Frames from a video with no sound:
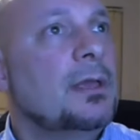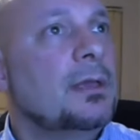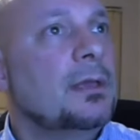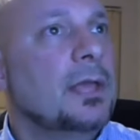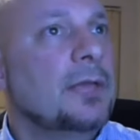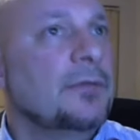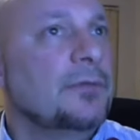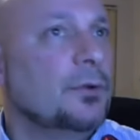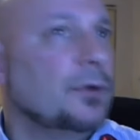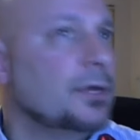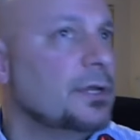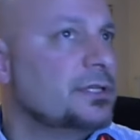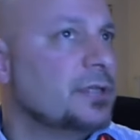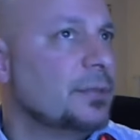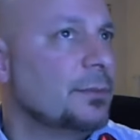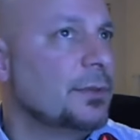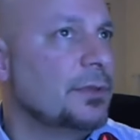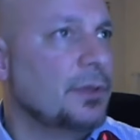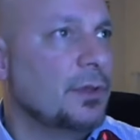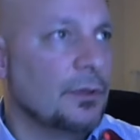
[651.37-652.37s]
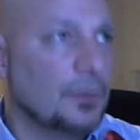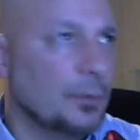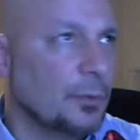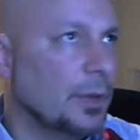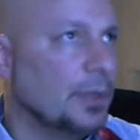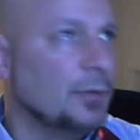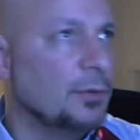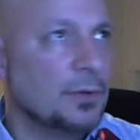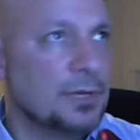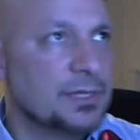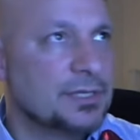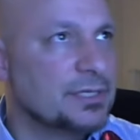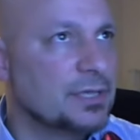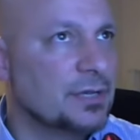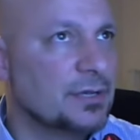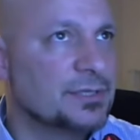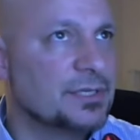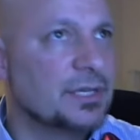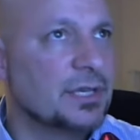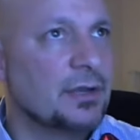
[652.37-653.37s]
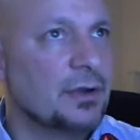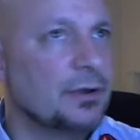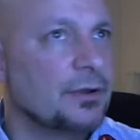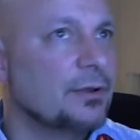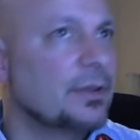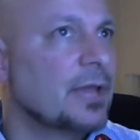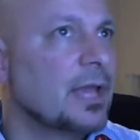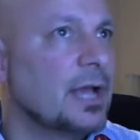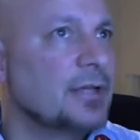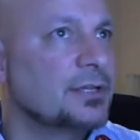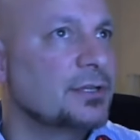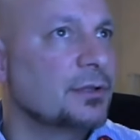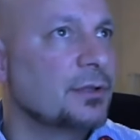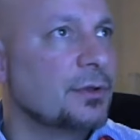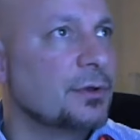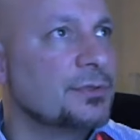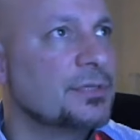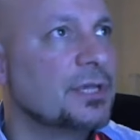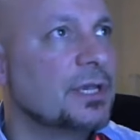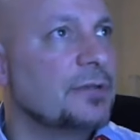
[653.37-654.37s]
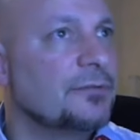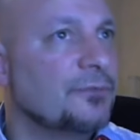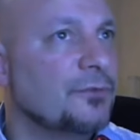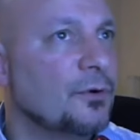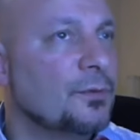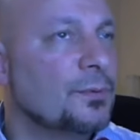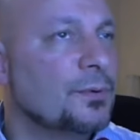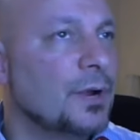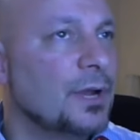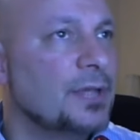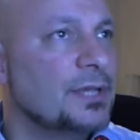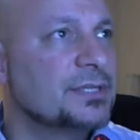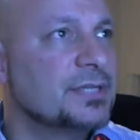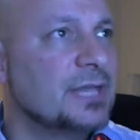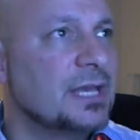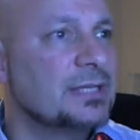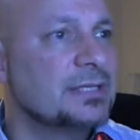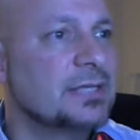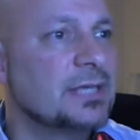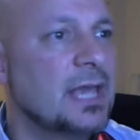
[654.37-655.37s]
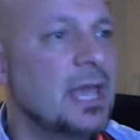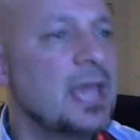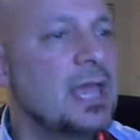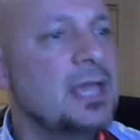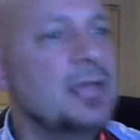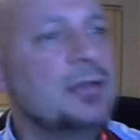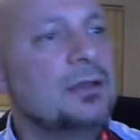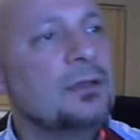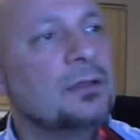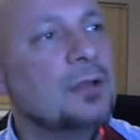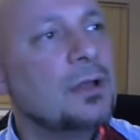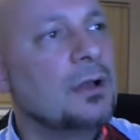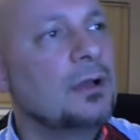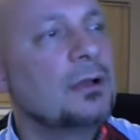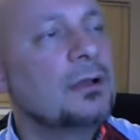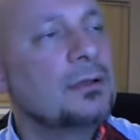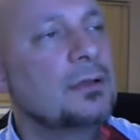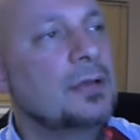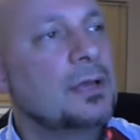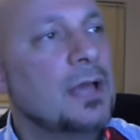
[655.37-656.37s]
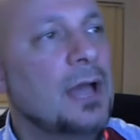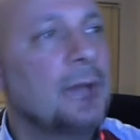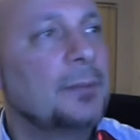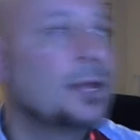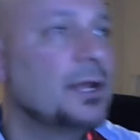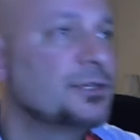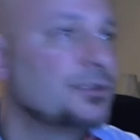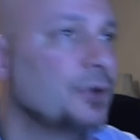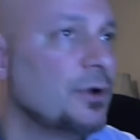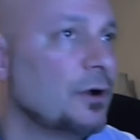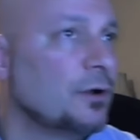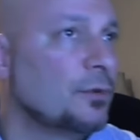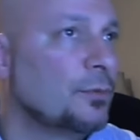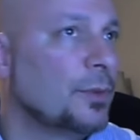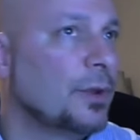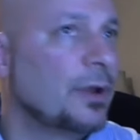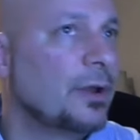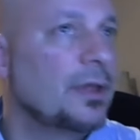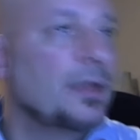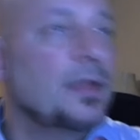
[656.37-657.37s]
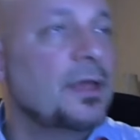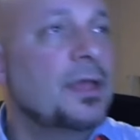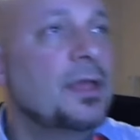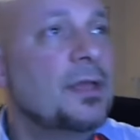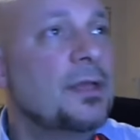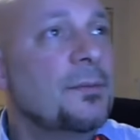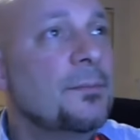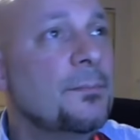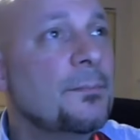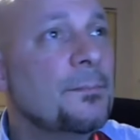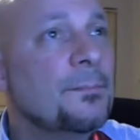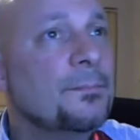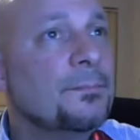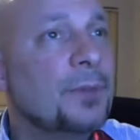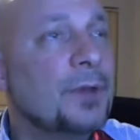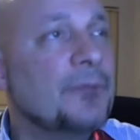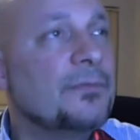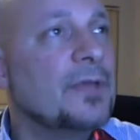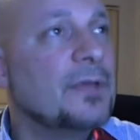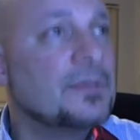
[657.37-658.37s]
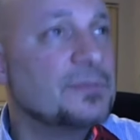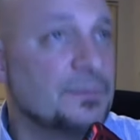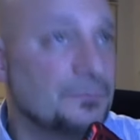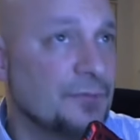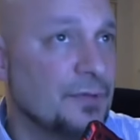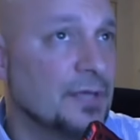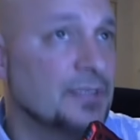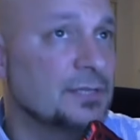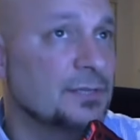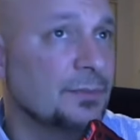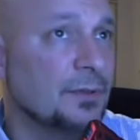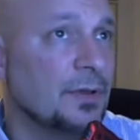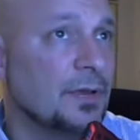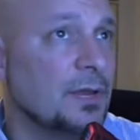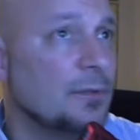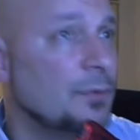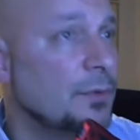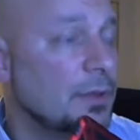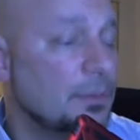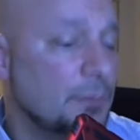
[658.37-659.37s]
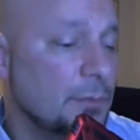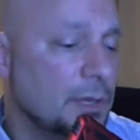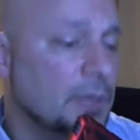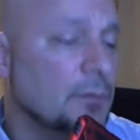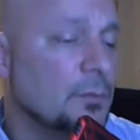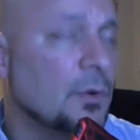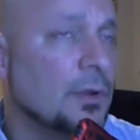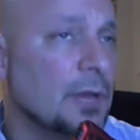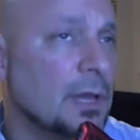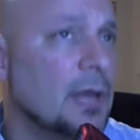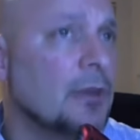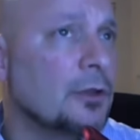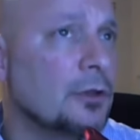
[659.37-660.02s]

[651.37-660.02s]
If you were to tell me the only way you want to sell is to get all your cash at closing and full price, I'd say, hey, good luck. I'm not your huckleberry. Yeah. But if you have some flexibility, we, we can work out